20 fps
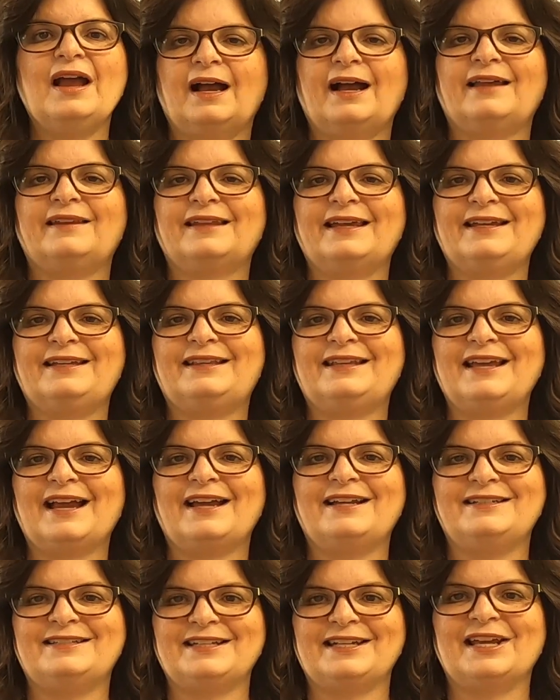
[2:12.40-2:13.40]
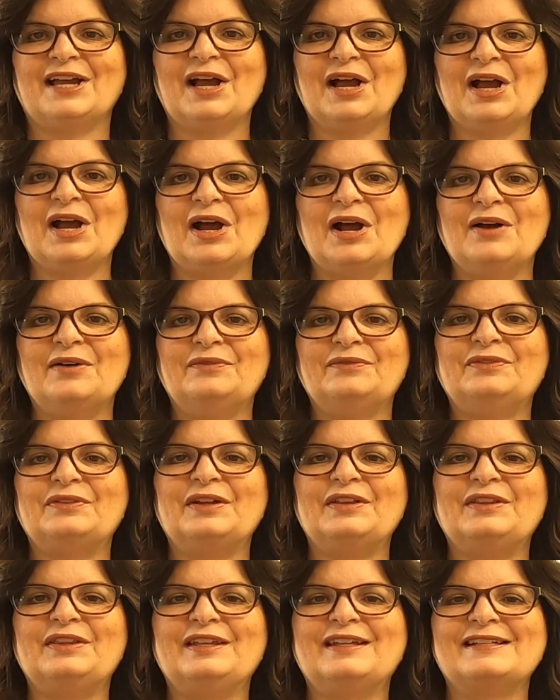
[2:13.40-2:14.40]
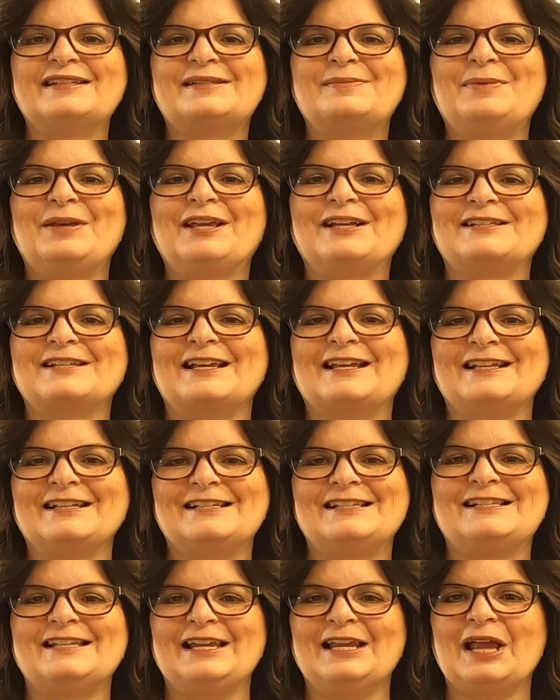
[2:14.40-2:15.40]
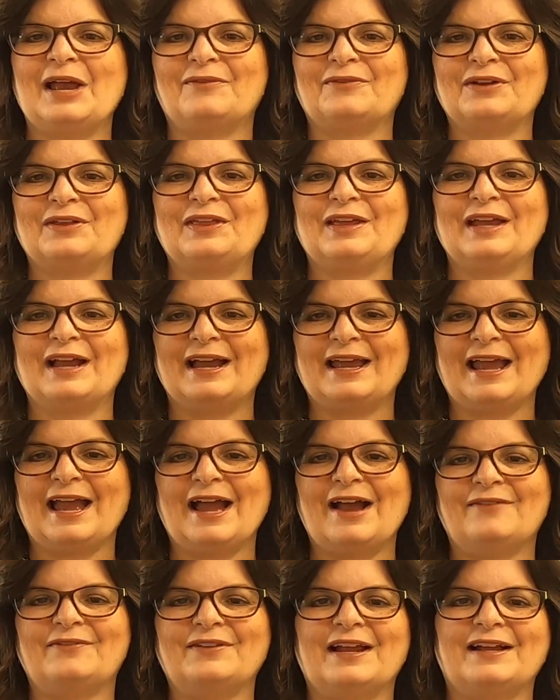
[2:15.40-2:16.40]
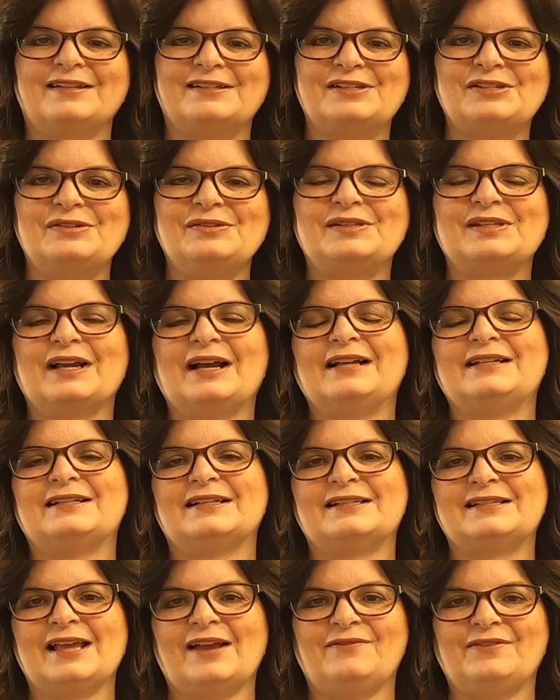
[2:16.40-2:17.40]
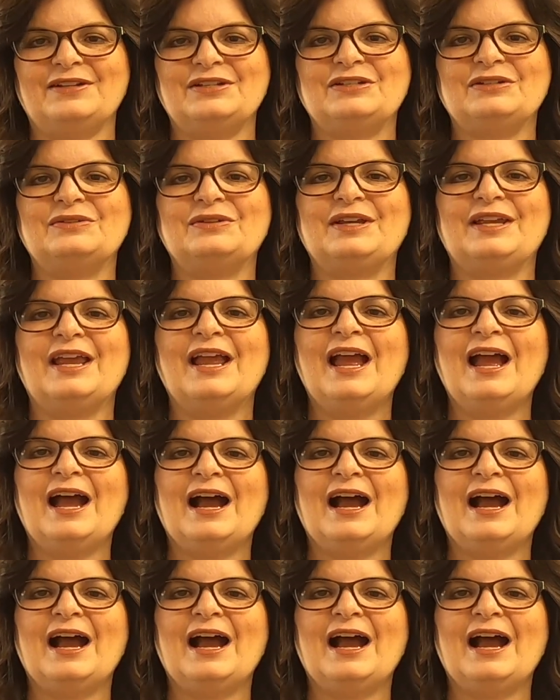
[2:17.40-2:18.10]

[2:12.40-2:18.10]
I like the idea of this because I can see everything I have. It has two sides. It's heavy duty.